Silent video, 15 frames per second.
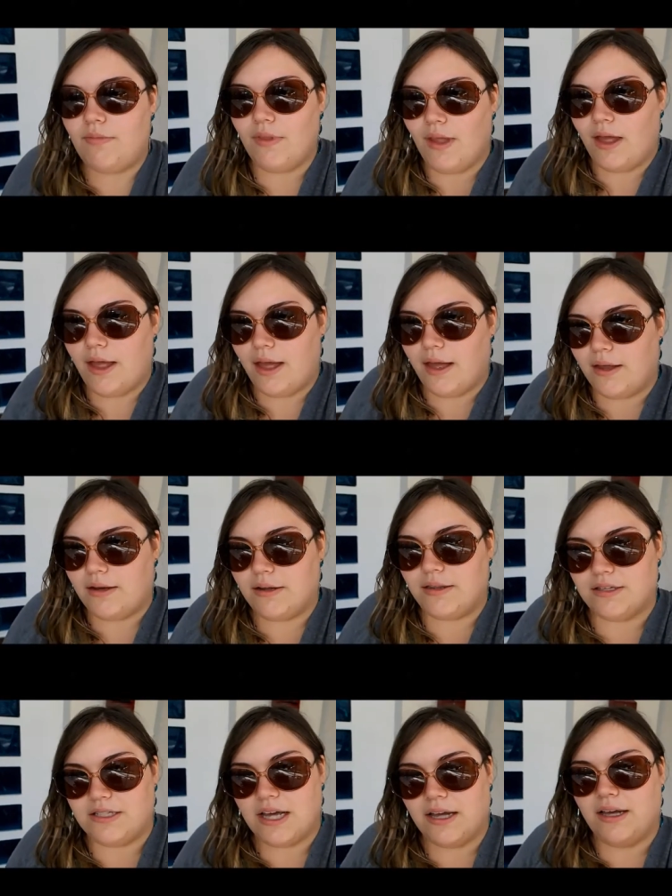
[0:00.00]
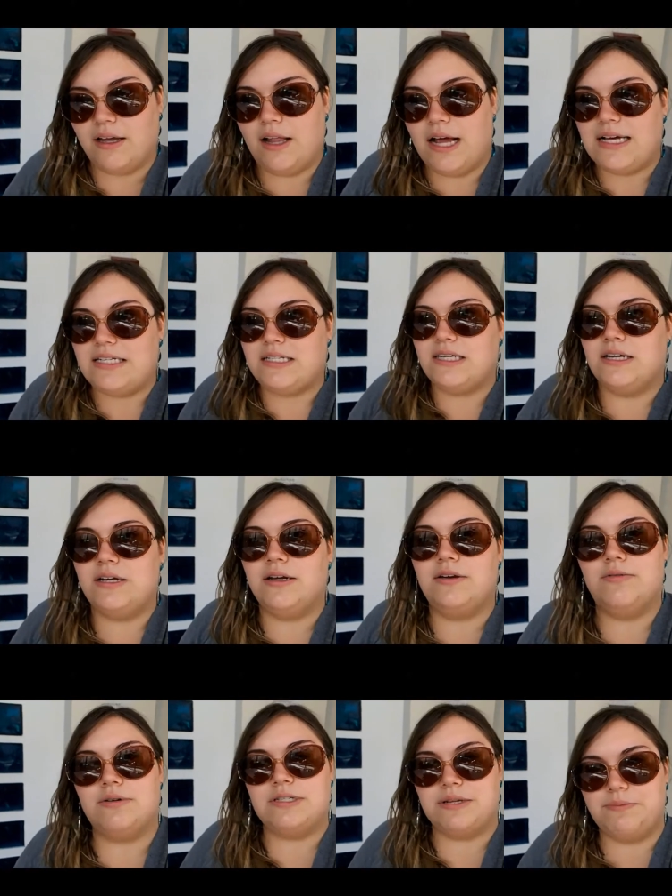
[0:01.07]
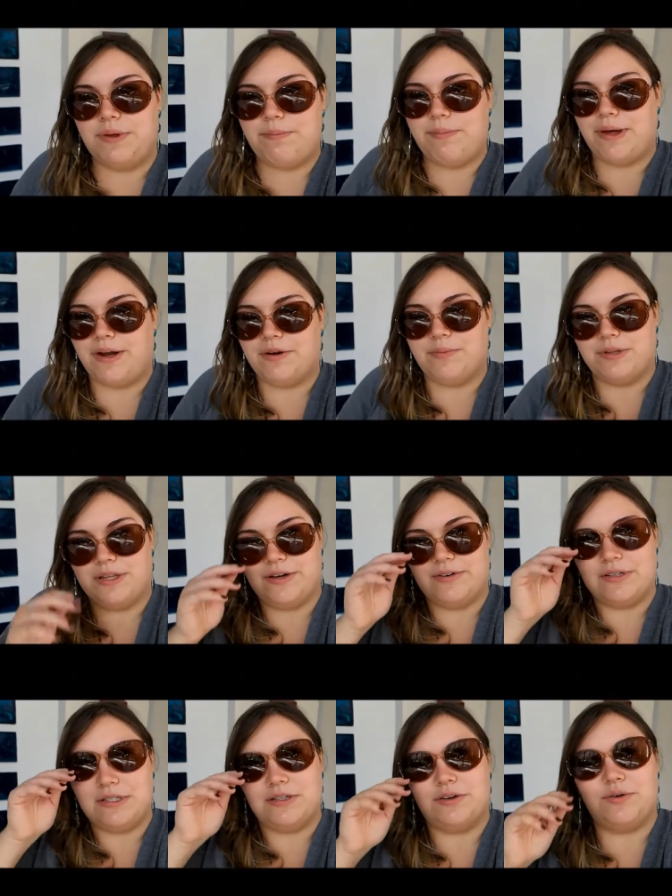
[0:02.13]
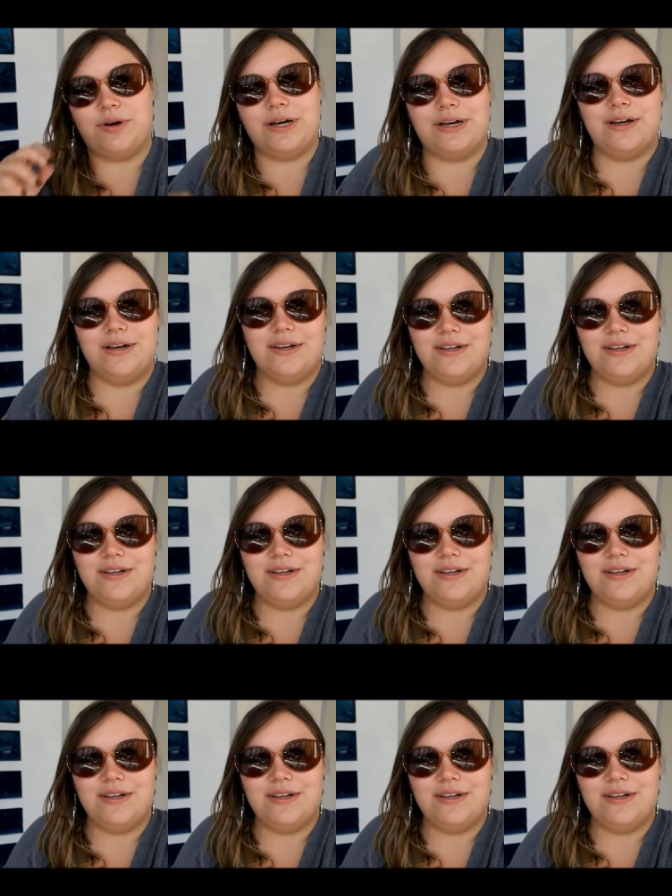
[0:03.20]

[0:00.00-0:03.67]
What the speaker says: And the second class was a bit better, but they were still quite